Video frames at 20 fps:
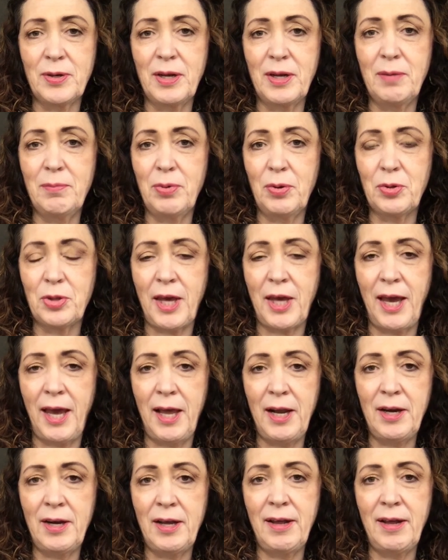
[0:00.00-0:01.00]
in both
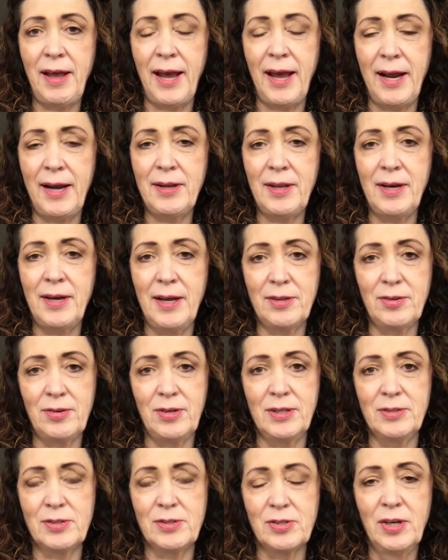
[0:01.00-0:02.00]
Canada and the
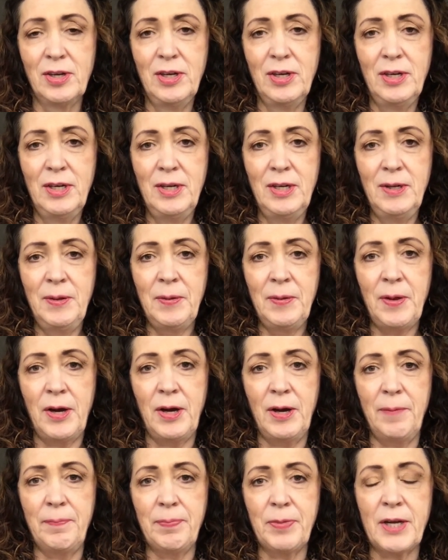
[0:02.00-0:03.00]
Netherlands.
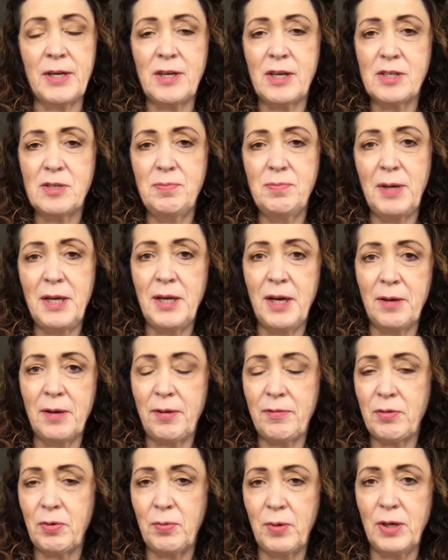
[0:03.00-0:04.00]
That does mean I
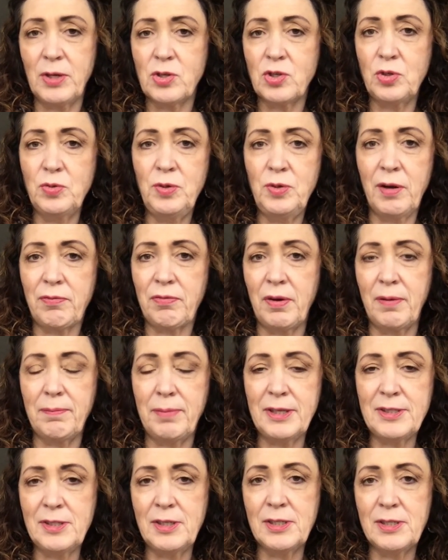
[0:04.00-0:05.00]
have to run two different
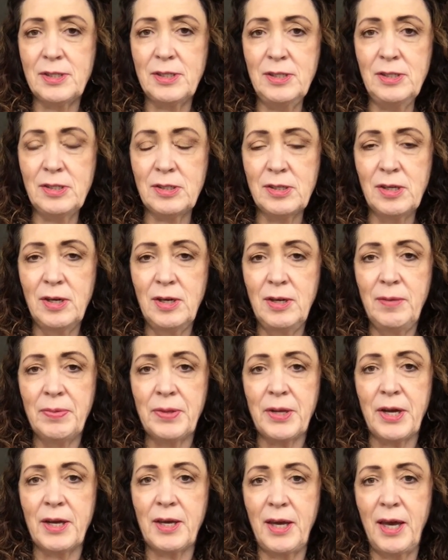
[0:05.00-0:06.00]
businesses.
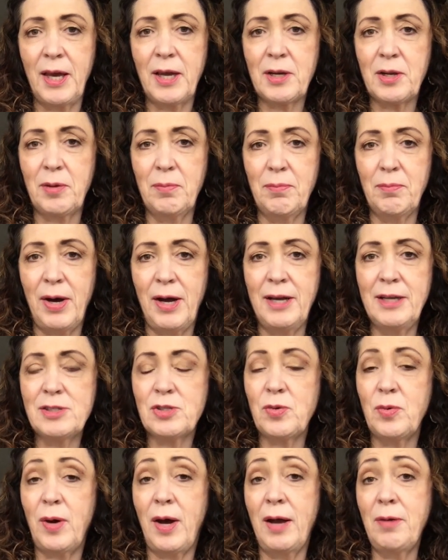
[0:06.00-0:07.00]
I can't combine,
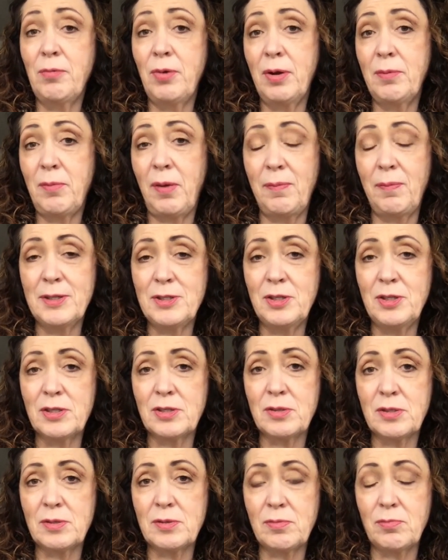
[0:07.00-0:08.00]
so I run my
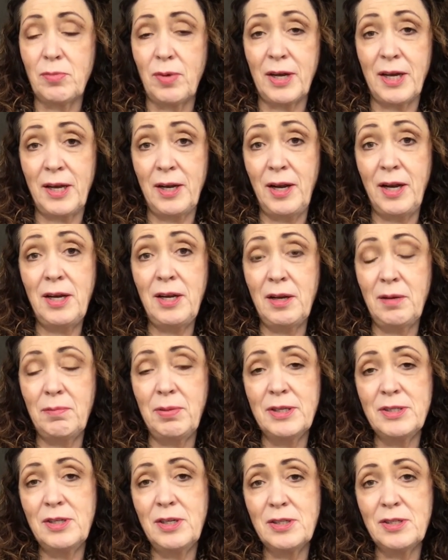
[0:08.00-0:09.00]
business. My Canadian
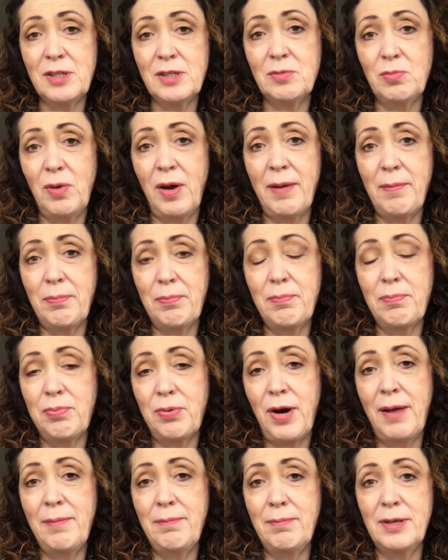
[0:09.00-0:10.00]
business is my
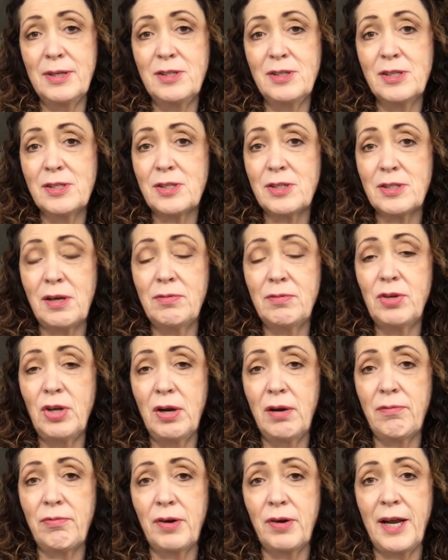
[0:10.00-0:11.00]
prime business because I've done
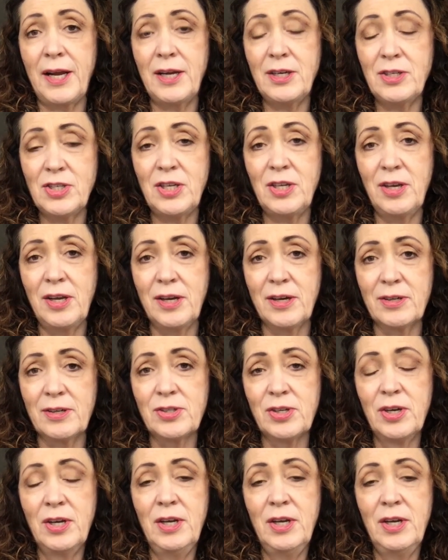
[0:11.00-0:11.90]
it for 18 years.